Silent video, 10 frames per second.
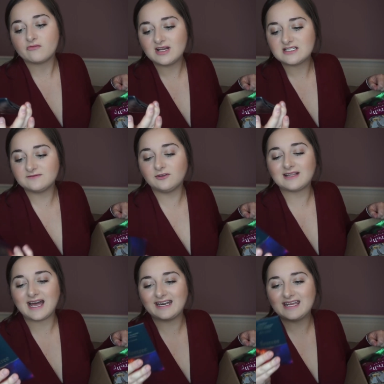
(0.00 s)
rich
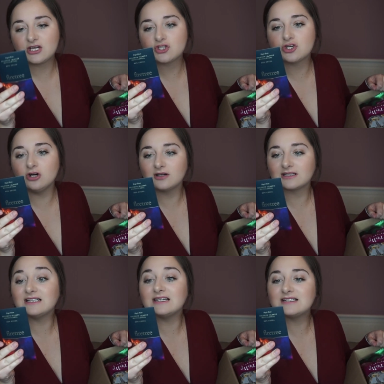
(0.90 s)
volcanic
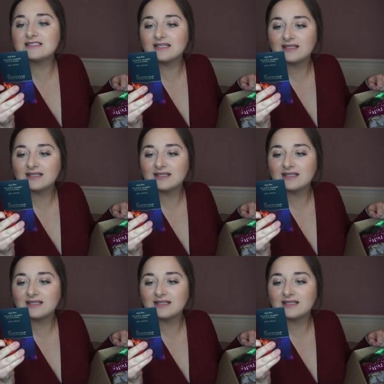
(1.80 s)
chocolate.